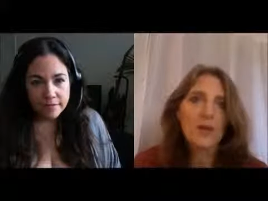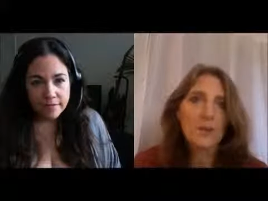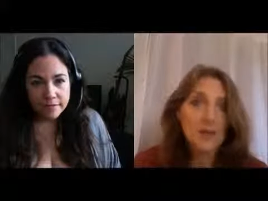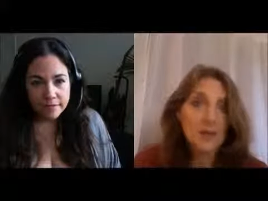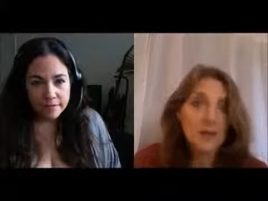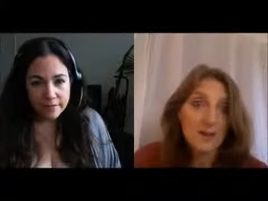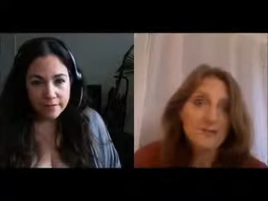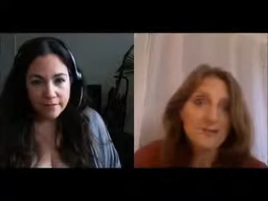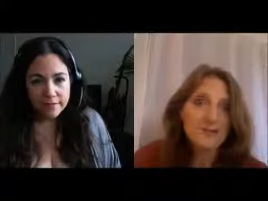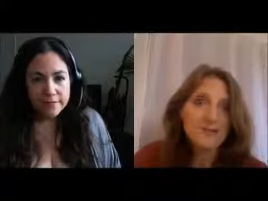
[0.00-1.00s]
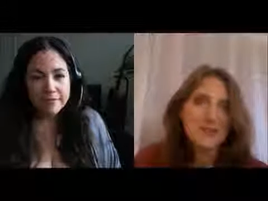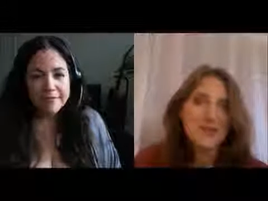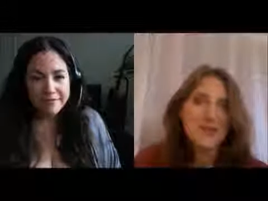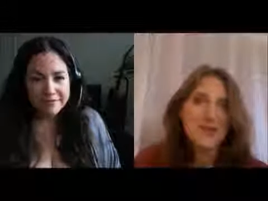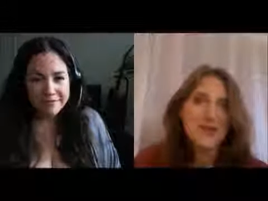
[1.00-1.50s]
Speaker 1: myself, you know,
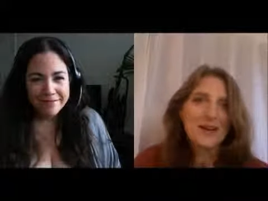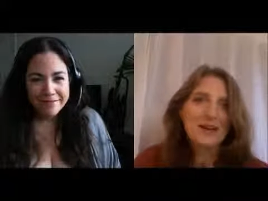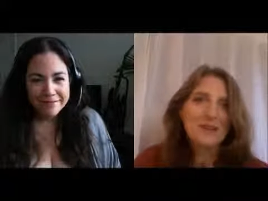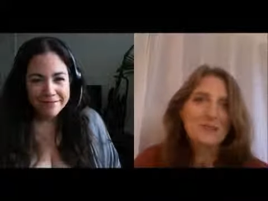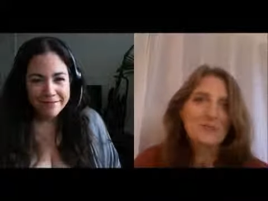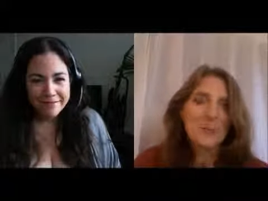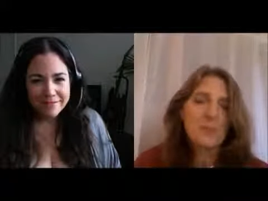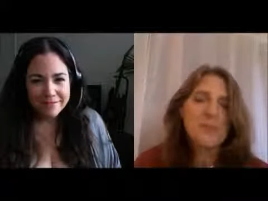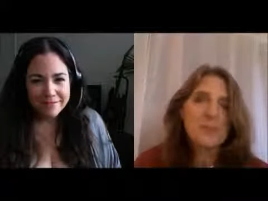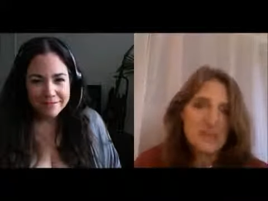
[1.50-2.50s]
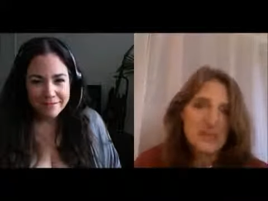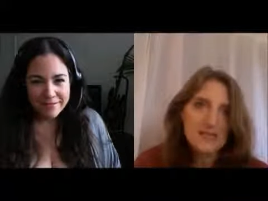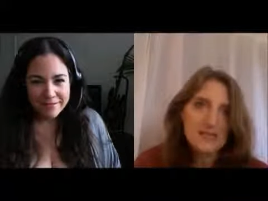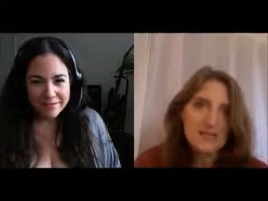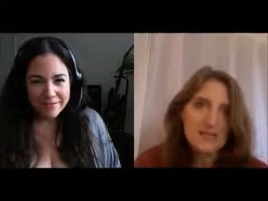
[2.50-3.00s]
um, a business
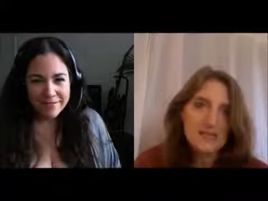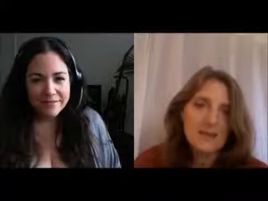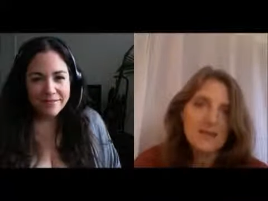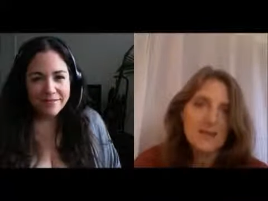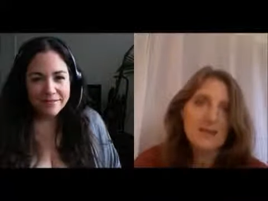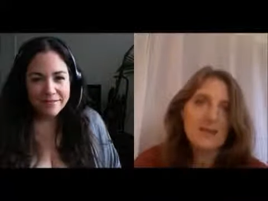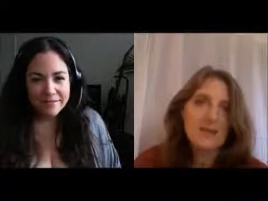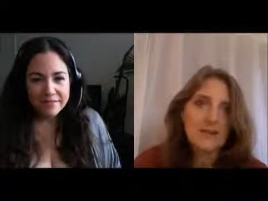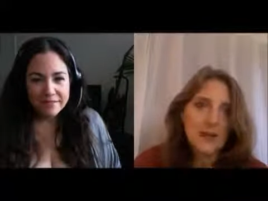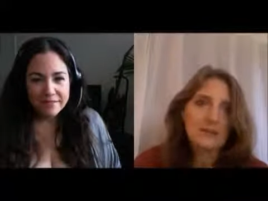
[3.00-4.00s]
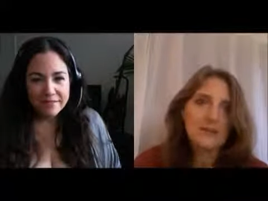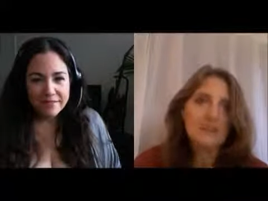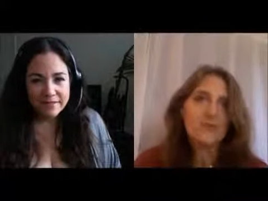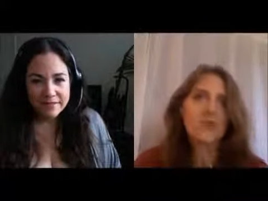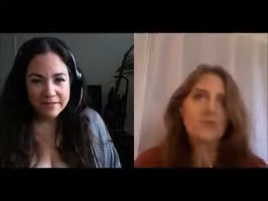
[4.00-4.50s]
and a life
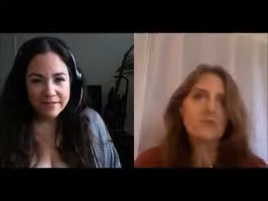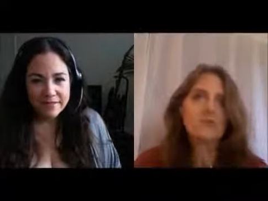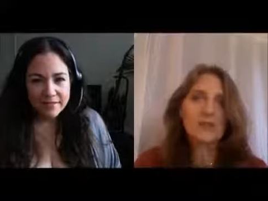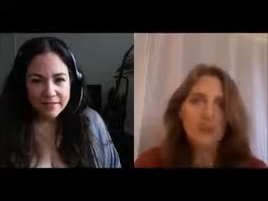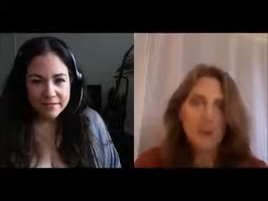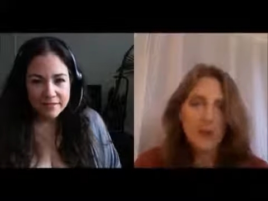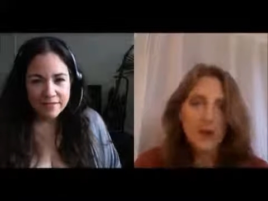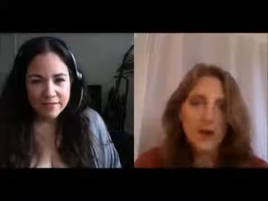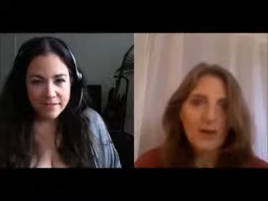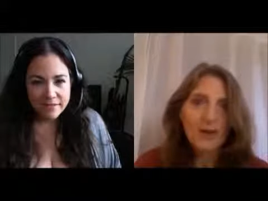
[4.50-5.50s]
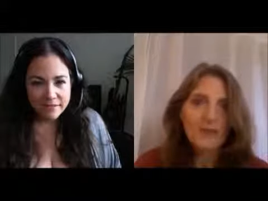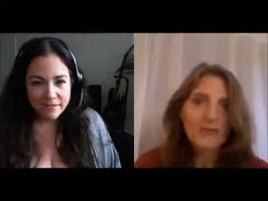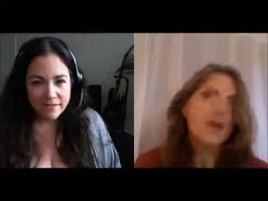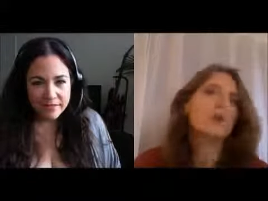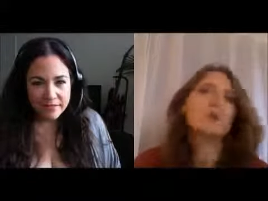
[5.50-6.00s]
of living where I live
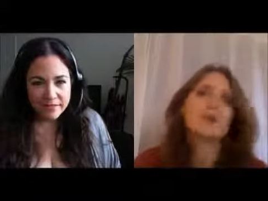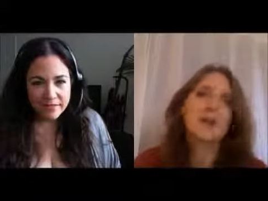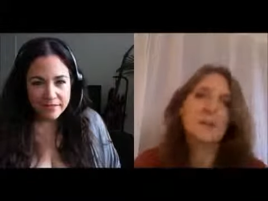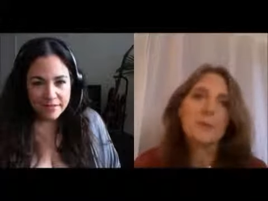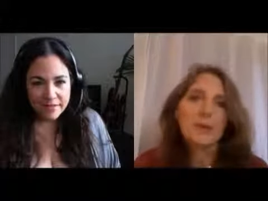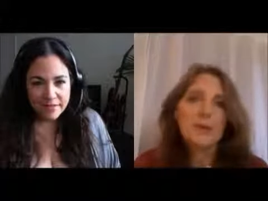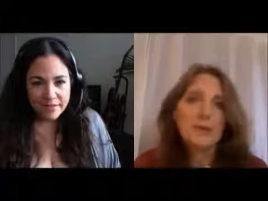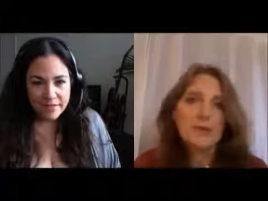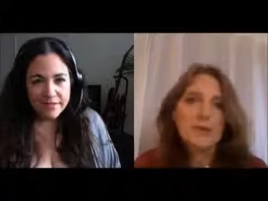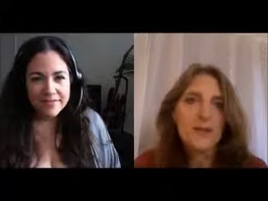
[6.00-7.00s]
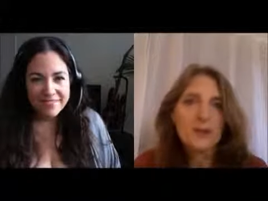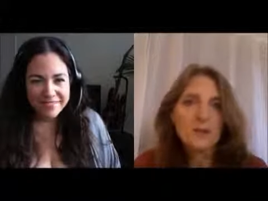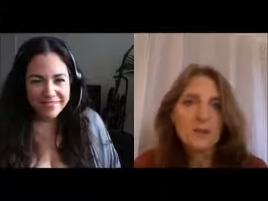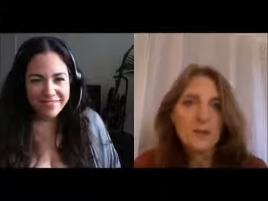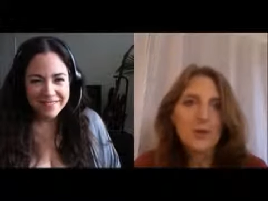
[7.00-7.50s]
now in Santa Monica,
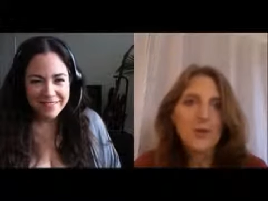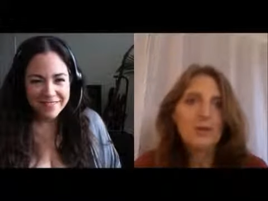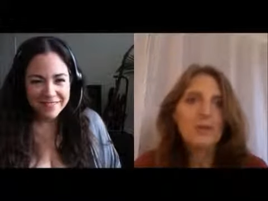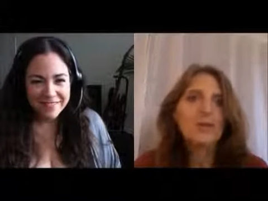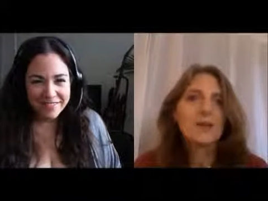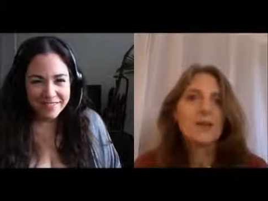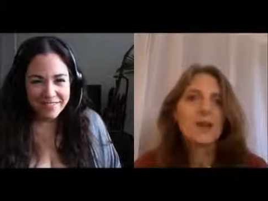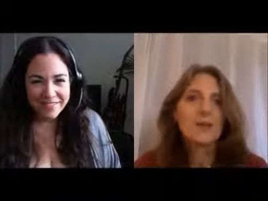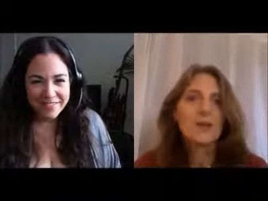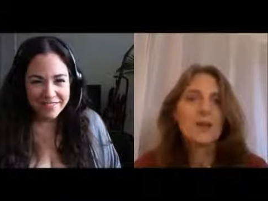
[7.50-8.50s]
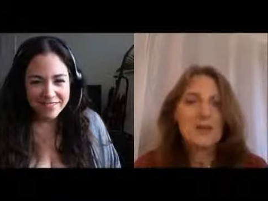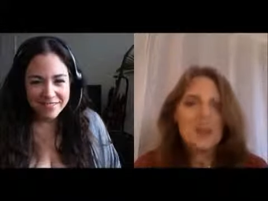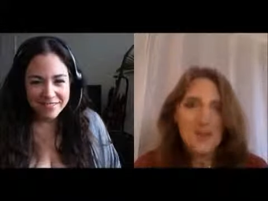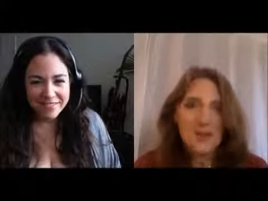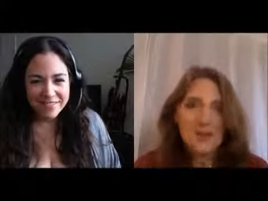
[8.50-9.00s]
California, having that
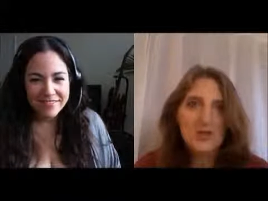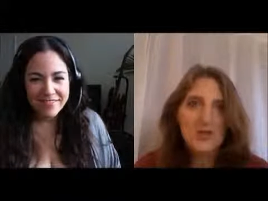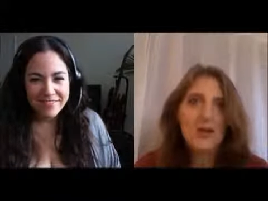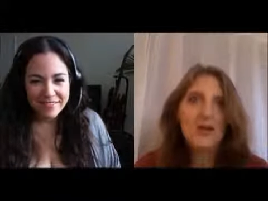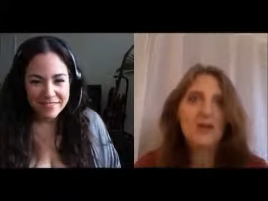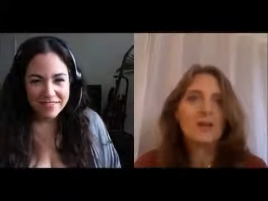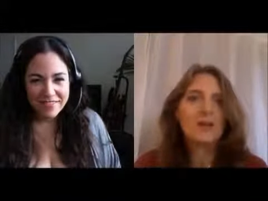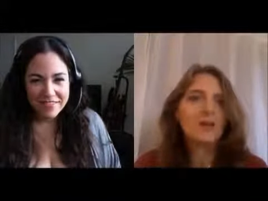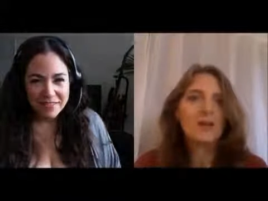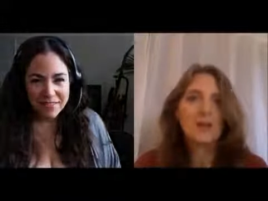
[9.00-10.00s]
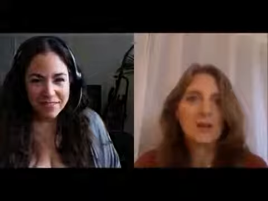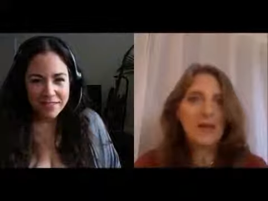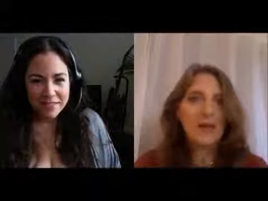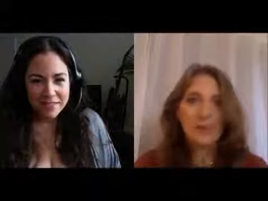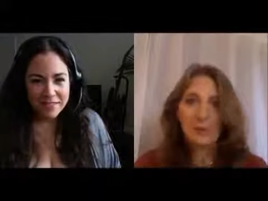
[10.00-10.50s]
sunshine.
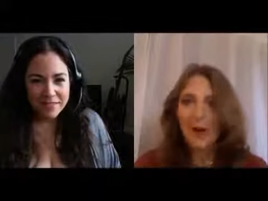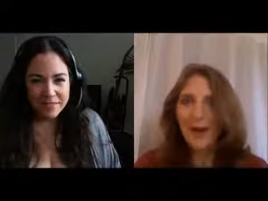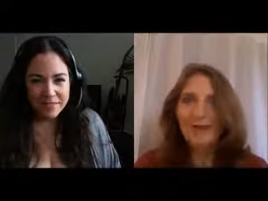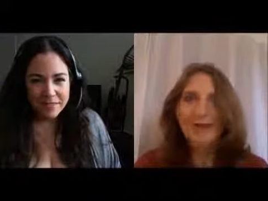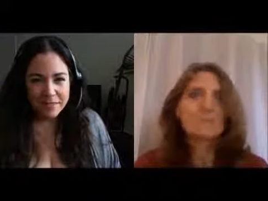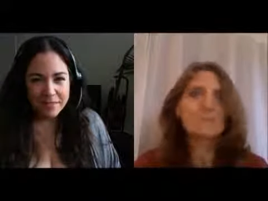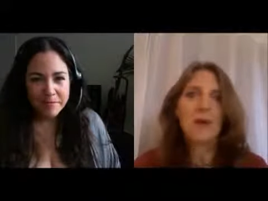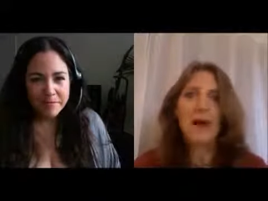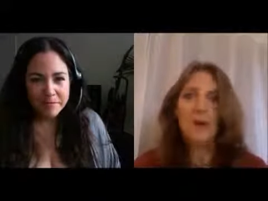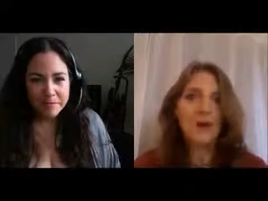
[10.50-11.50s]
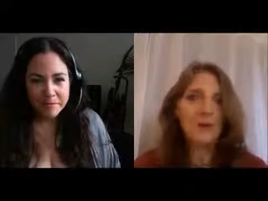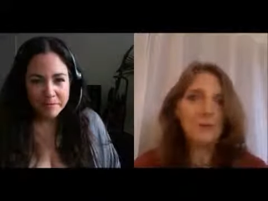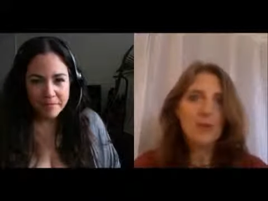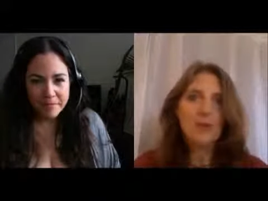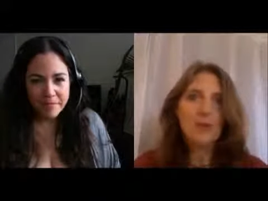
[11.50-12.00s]
Again, you're right. I've got a
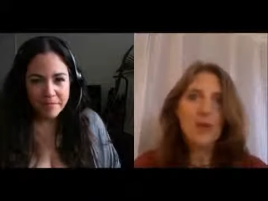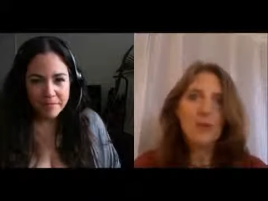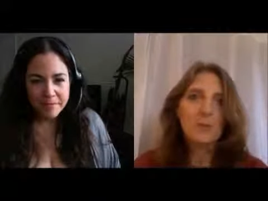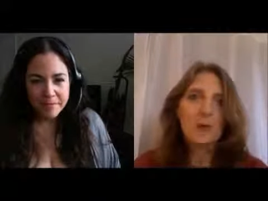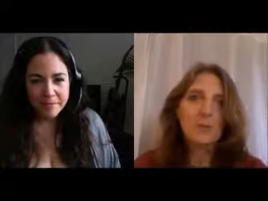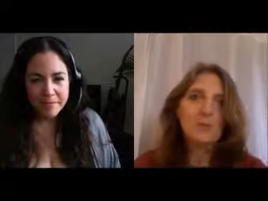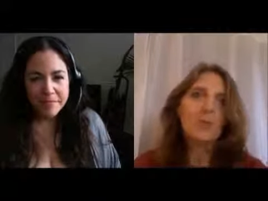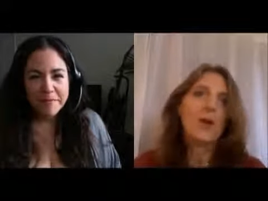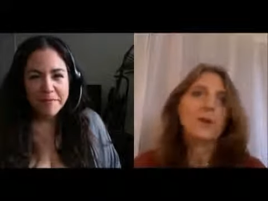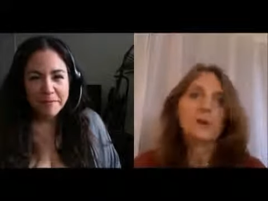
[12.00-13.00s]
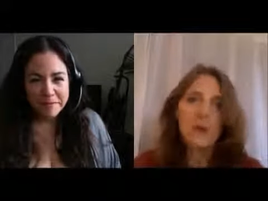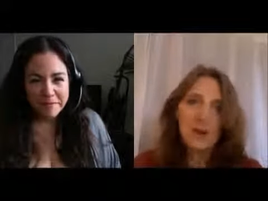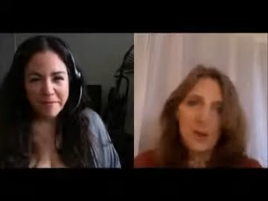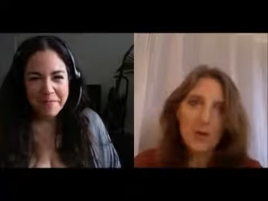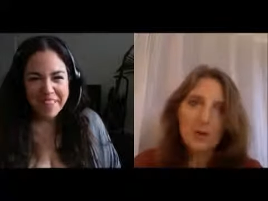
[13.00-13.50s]
beach nine blocks away. Do I
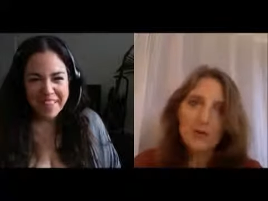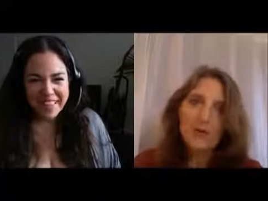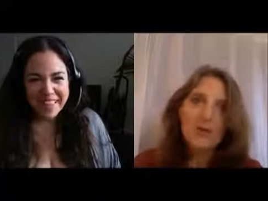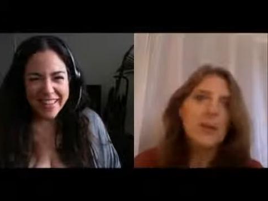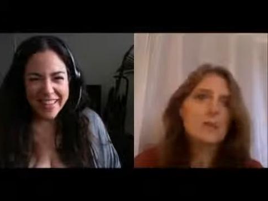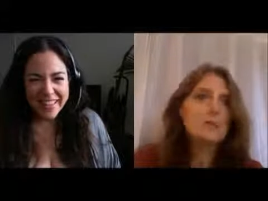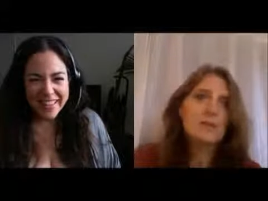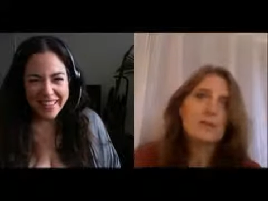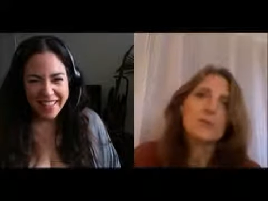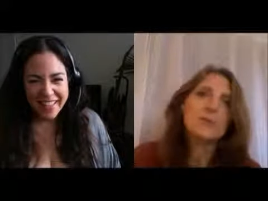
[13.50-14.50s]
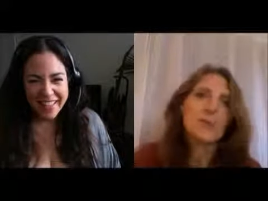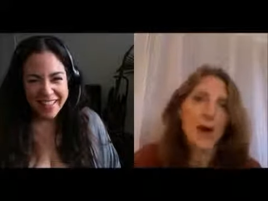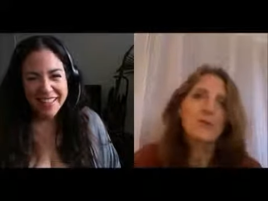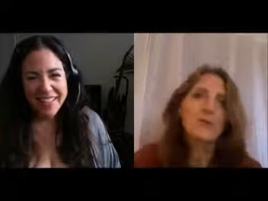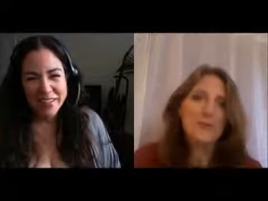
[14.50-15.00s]
go there every day? Absolutely
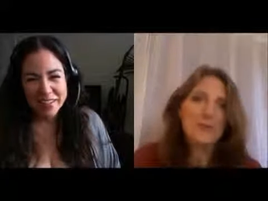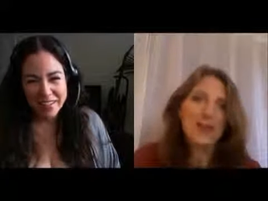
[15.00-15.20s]
not. But the